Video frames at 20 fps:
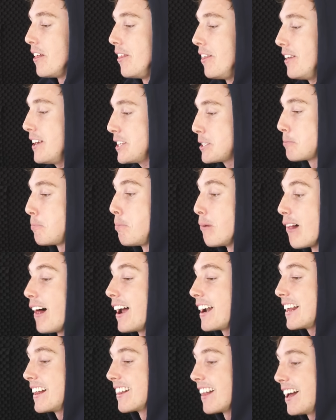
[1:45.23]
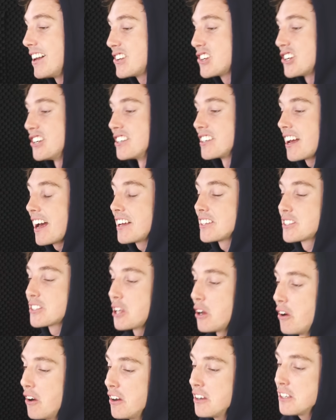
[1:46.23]
This bloody legend has
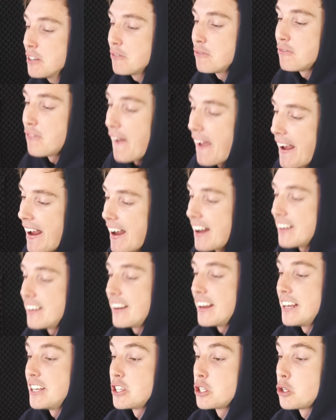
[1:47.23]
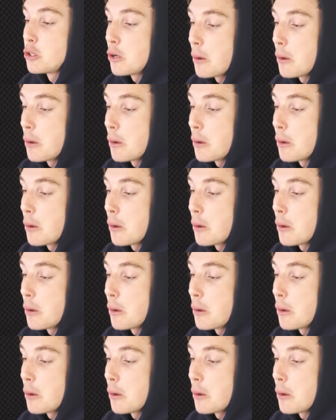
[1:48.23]
turned a van into...